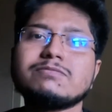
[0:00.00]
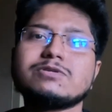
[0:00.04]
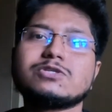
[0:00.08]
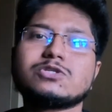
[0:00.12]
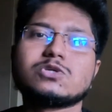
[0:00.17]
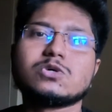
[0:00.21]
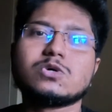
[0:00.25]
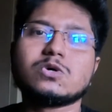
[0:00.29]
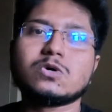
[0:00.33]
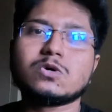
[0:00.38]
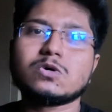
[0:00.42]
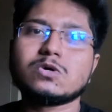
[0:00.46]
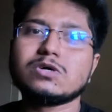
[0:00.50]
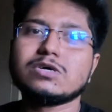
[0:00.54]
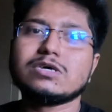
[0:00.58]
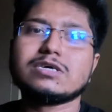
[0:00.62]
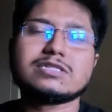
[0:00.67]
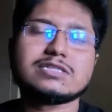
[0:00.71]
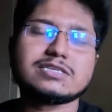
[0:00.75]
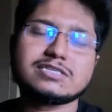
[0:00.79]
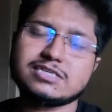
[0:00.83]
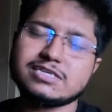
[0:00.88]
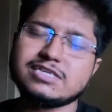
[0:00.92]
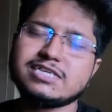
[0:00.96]
So
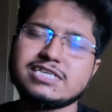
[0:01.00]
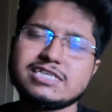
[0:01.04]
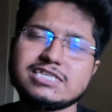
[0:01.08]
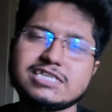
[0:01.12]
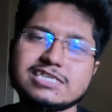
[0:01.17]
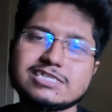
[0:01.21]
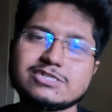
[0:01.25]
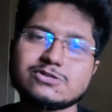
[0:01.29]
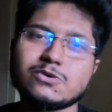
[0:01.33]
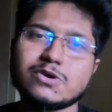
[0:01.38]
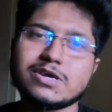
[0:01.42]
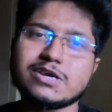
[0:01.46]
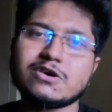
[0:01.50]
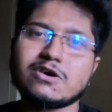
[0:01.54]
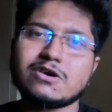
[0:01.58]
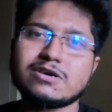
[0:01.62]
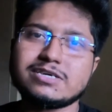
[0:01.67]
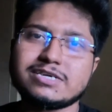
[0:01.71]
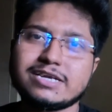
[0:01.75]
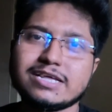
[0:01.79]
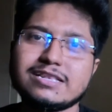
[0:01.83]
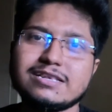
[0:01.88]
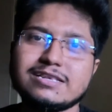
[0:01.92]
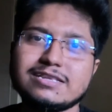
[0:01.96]
the series is going
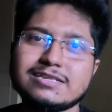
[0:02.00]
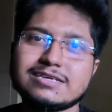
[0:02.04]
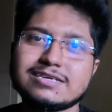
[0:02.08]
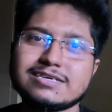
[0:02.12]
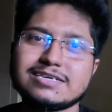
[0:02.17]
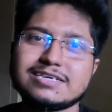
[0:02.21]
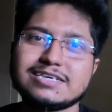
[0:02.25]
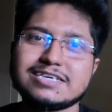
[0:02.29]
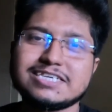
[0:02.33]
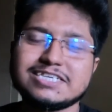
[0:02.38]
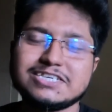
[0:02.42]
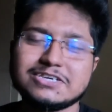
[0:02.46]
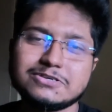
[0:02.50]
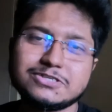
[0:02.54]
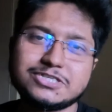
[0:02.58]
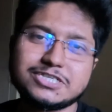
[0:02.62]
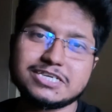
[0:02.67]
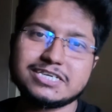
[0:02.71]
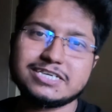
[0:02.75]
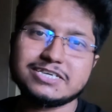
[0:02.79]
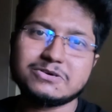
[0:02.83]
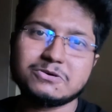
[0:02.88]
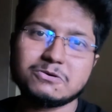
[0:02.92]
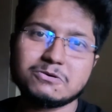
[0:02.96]
on till your
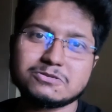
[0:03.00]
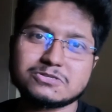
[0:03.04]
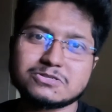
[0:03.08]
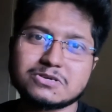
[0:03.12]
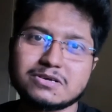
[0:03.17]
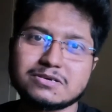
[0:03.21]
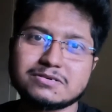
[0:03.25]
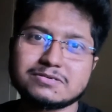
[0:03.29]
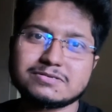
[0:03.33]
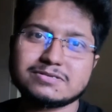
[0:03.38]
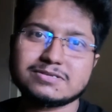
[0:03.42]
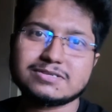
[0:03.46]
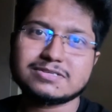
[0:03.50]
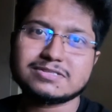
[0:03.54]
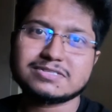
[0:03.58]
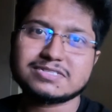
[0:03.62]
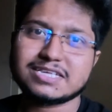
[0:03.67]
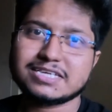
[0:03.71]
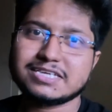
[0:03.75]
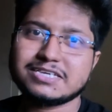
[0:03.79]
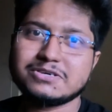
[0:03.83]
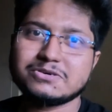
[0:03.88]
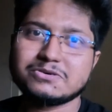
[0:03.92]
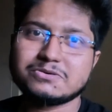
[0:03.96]
journey goes on.
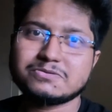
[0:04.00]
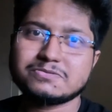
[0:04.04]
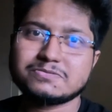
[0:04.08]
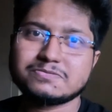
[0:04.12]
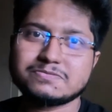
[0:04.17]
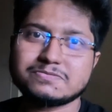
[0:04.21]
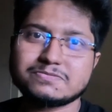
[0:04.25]
Thank you.